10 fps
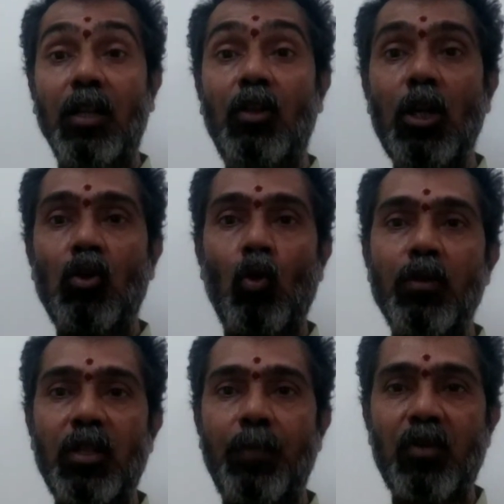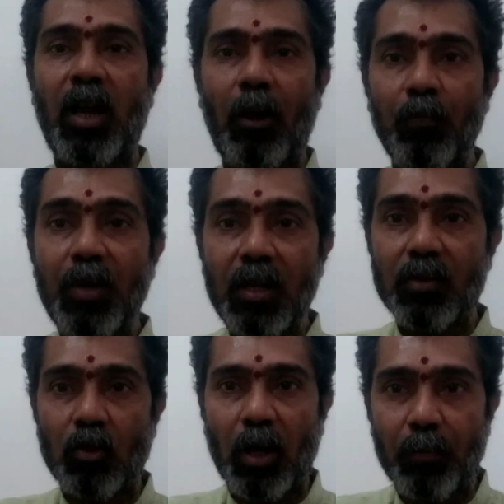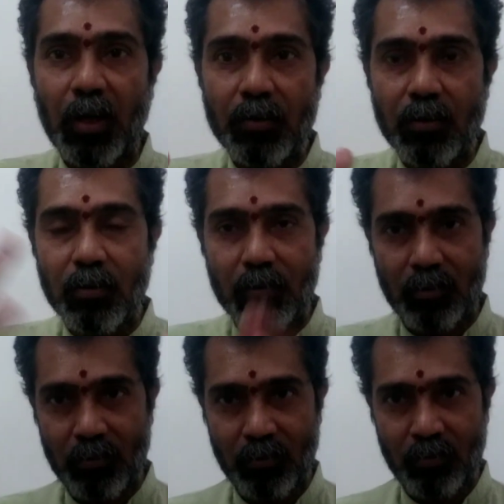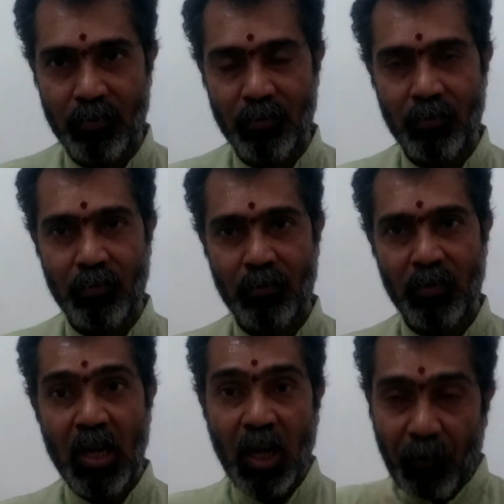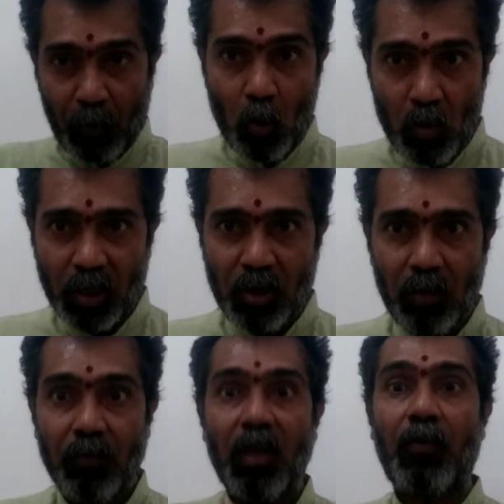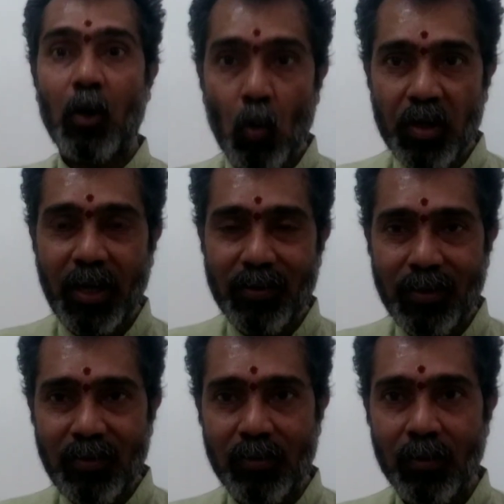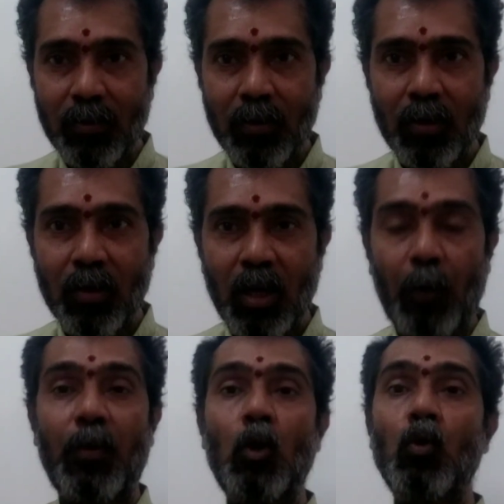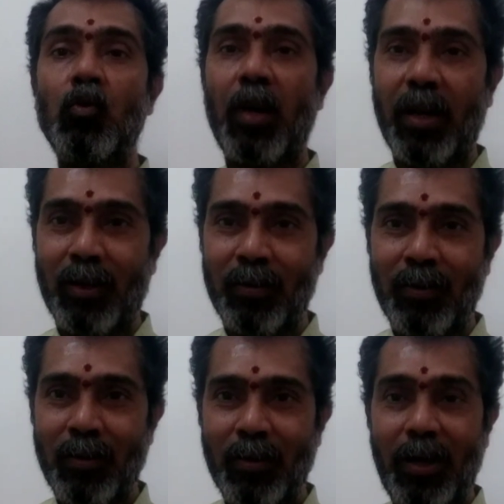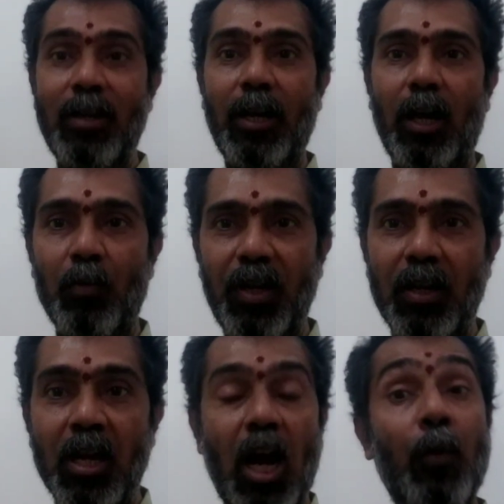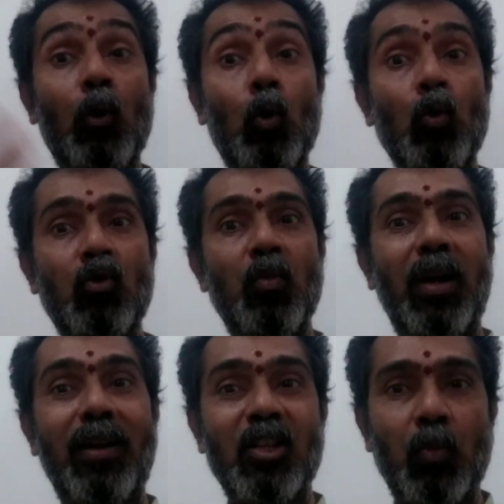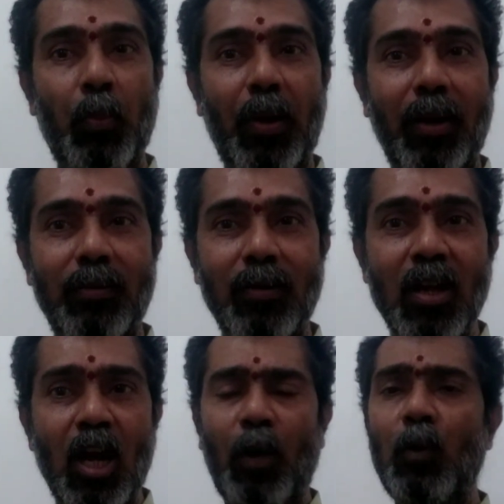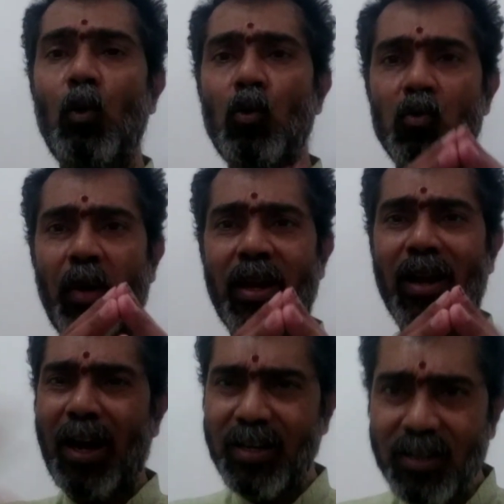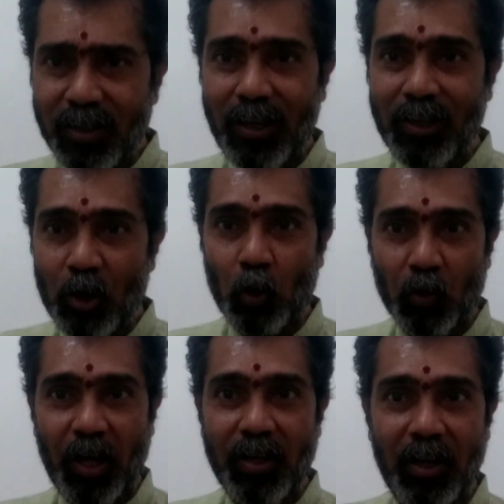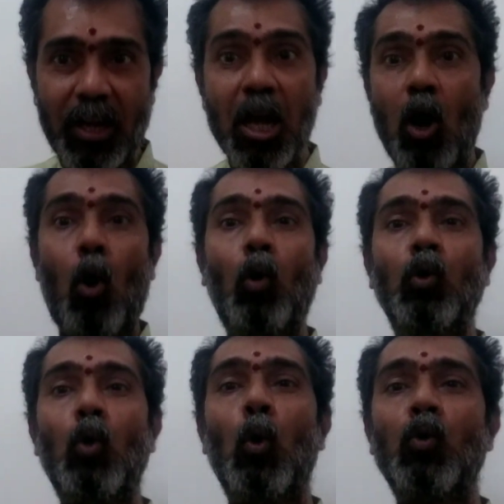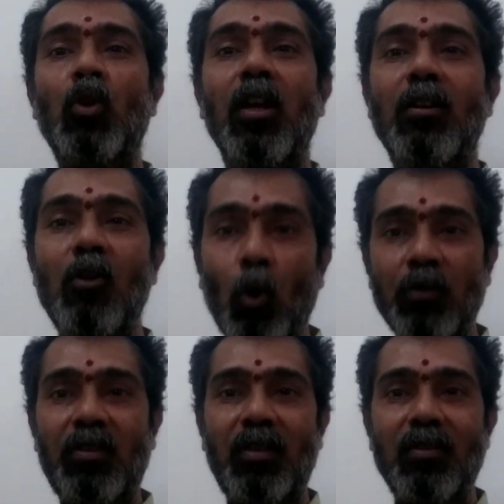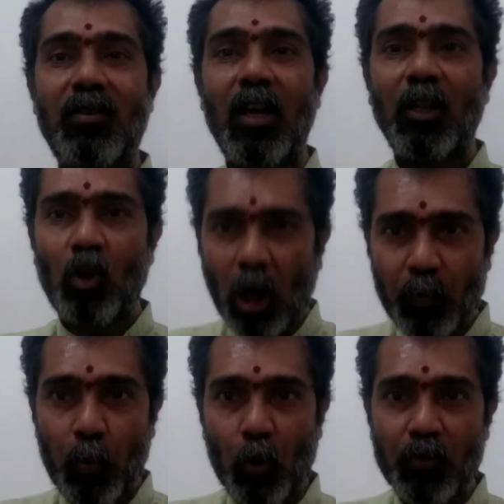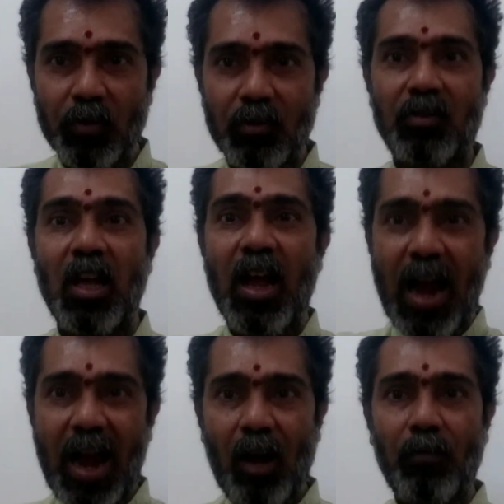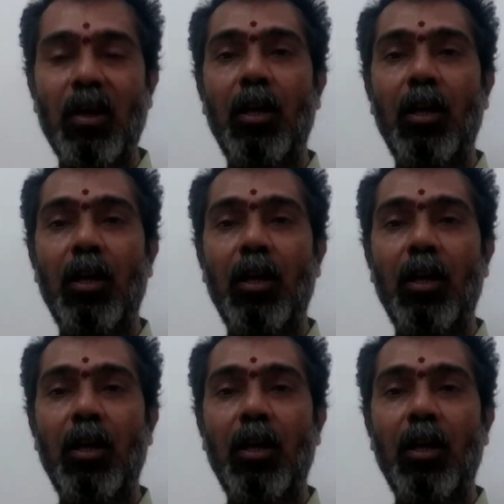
These concepts have been established. If I don't achieve, if I don't get this, I will lose my entire being. I will lose my respect. I will lose my identity in the society. All those nonsense thought processes have